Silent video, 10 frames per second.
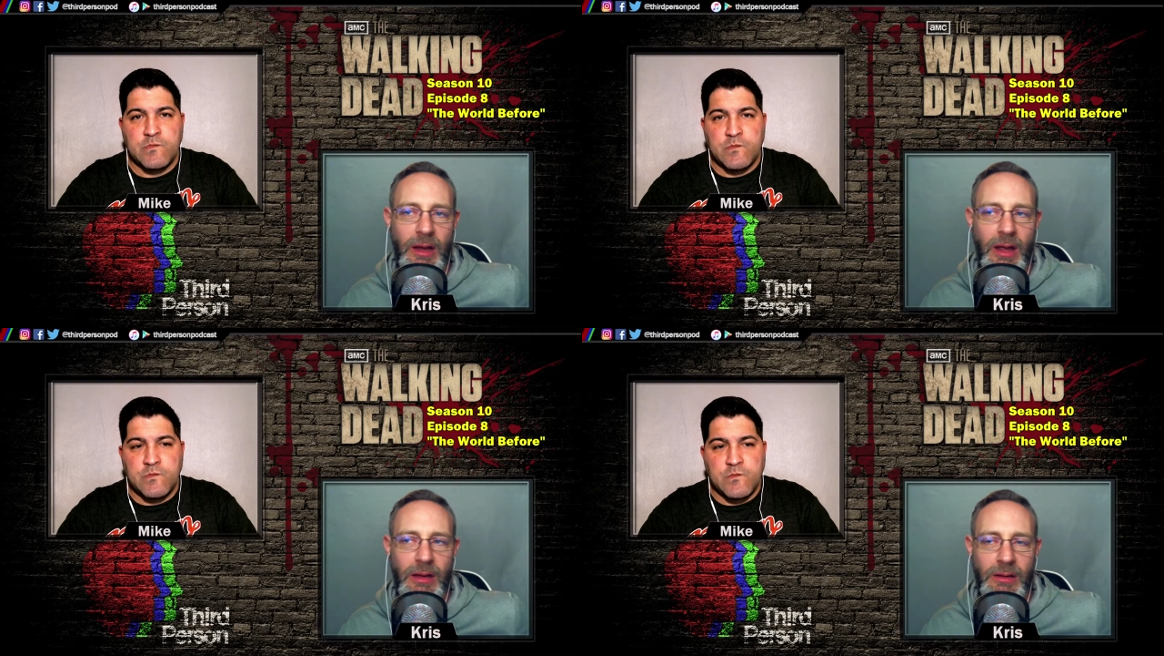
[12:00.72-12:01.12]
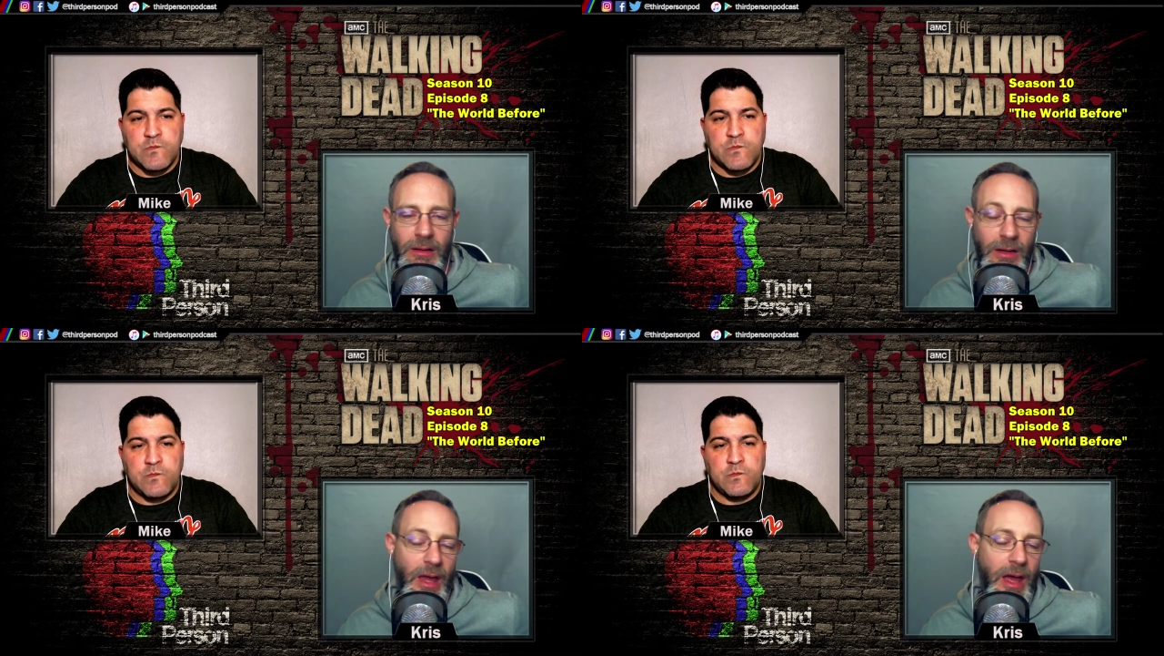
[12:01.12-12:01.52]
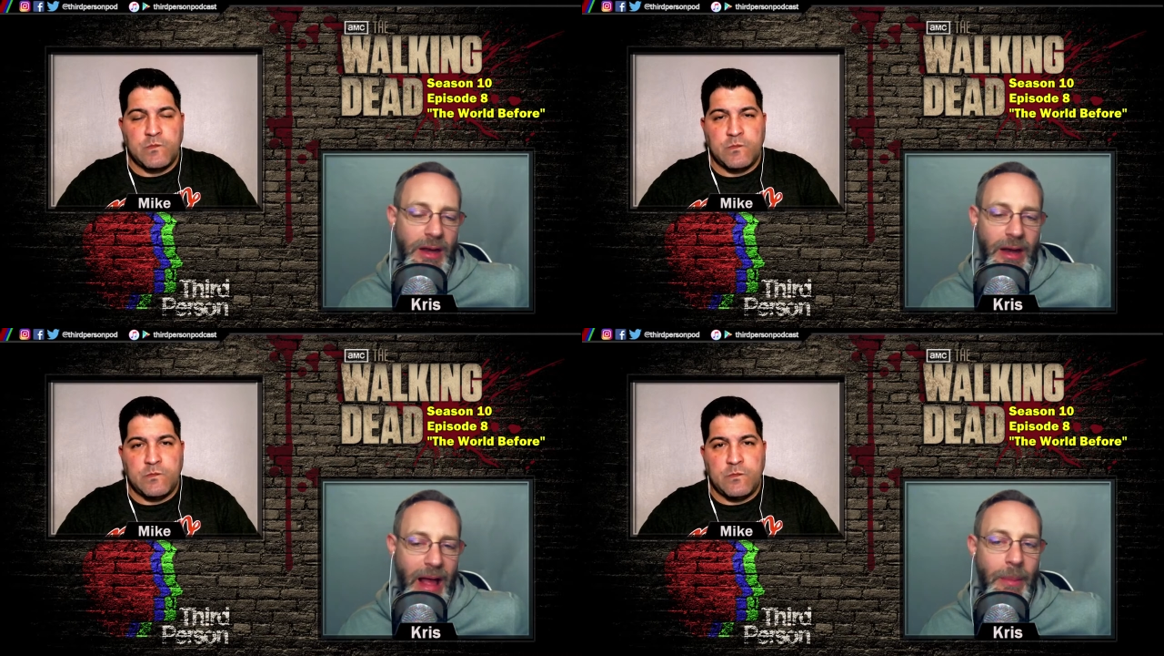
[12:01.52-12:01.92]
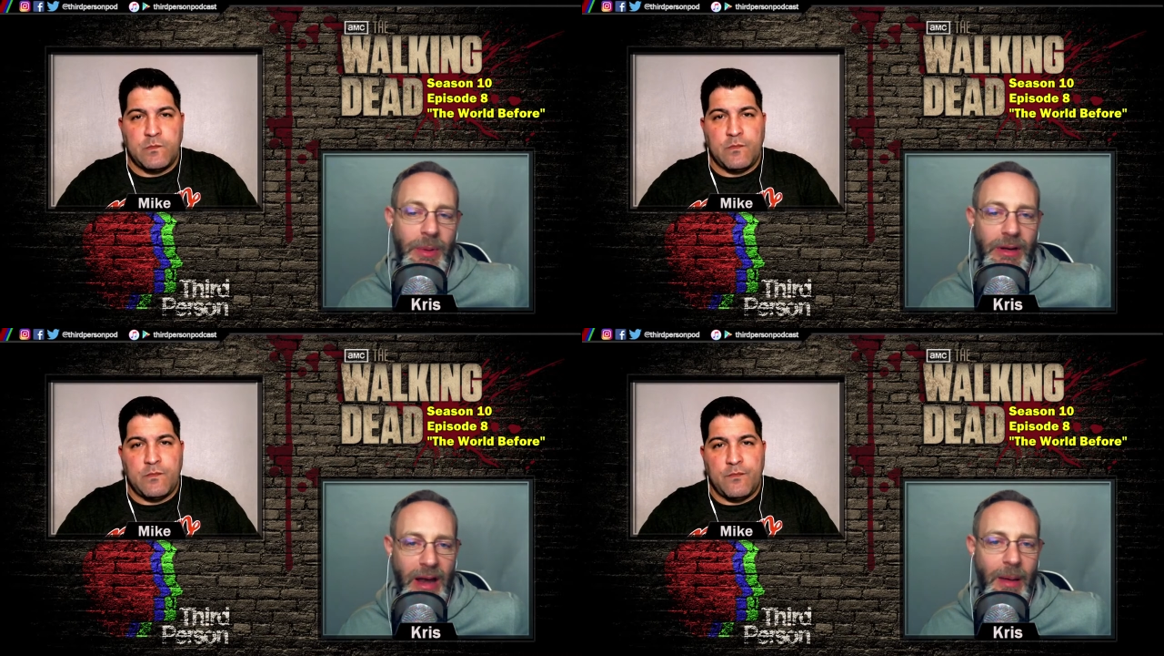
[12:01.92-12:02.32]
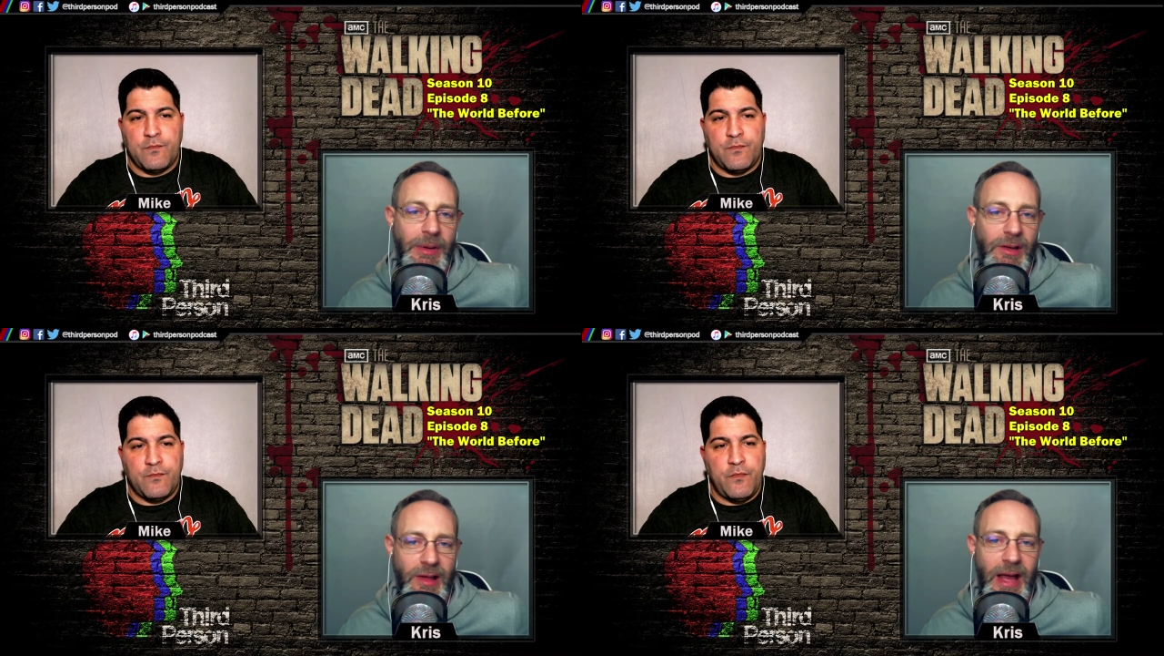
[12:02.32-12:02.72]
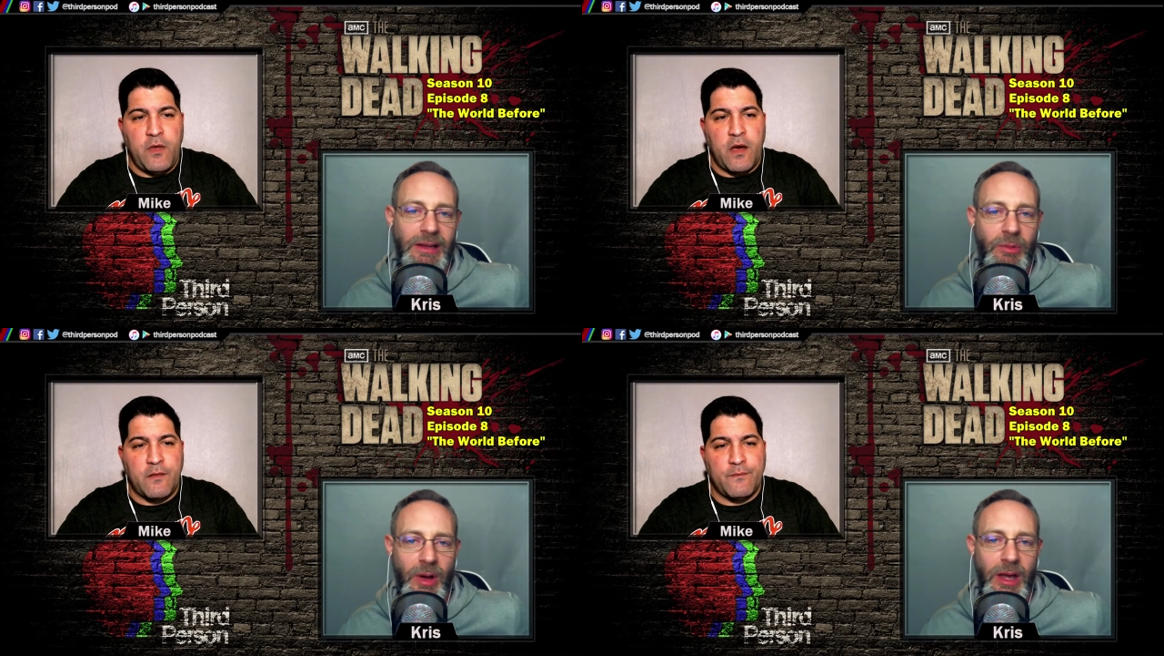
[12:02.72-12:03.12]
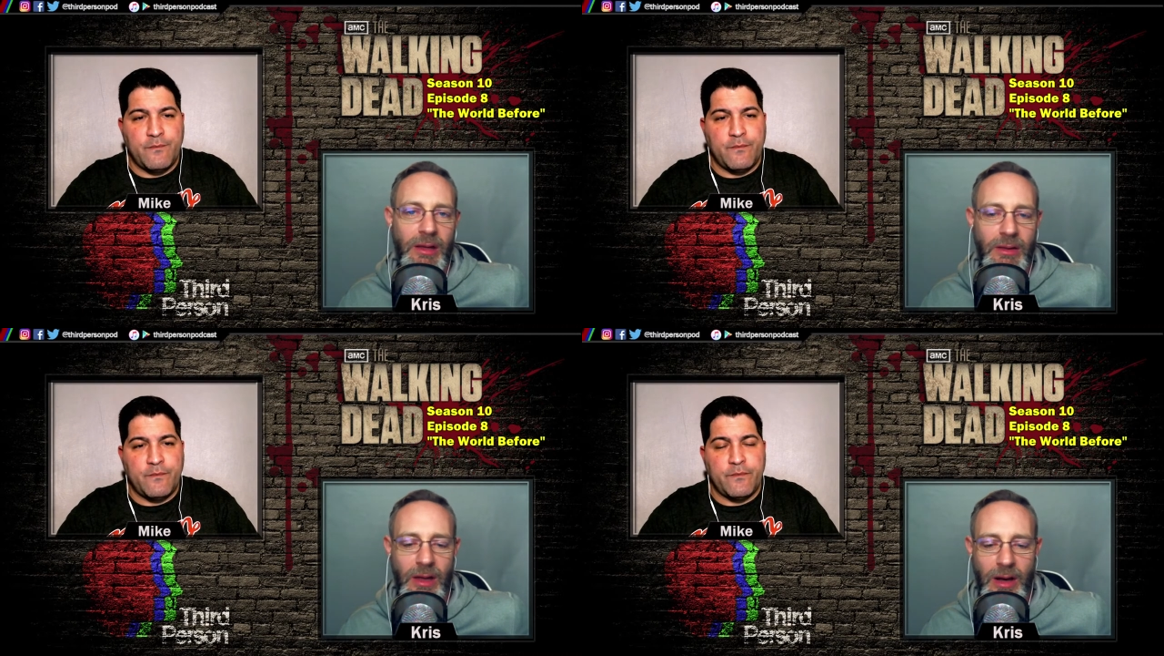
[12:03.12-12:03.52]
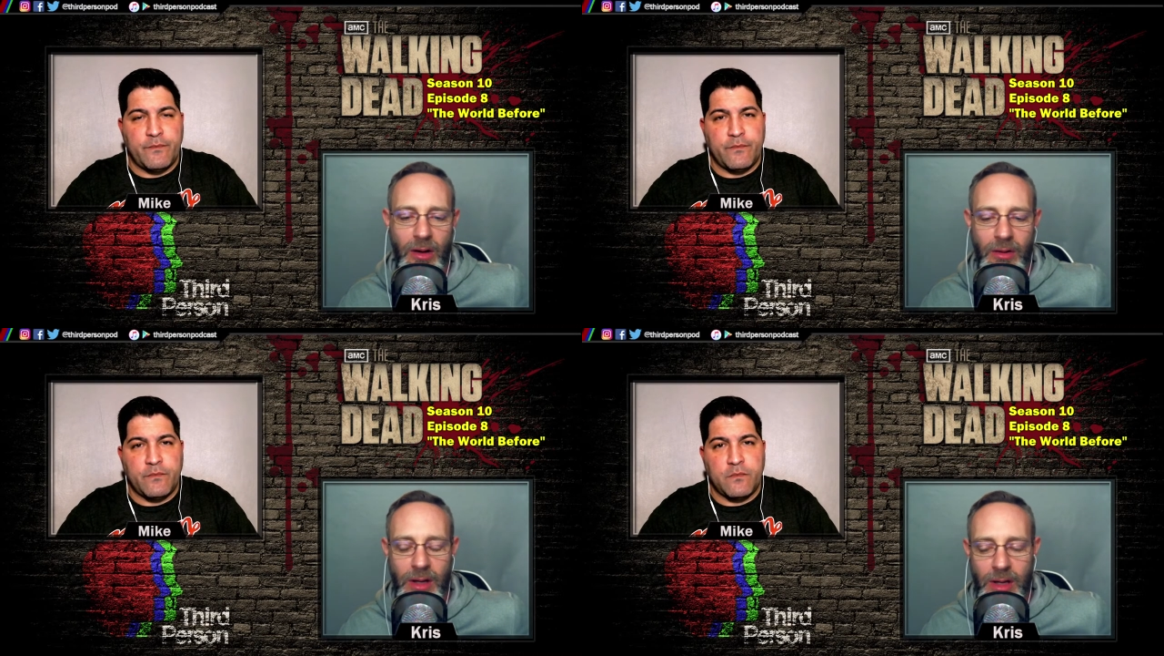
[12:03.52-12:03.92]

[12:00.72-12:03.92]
Speaker 1: and yeah, and it happened. It happened exactly yeah. way you know.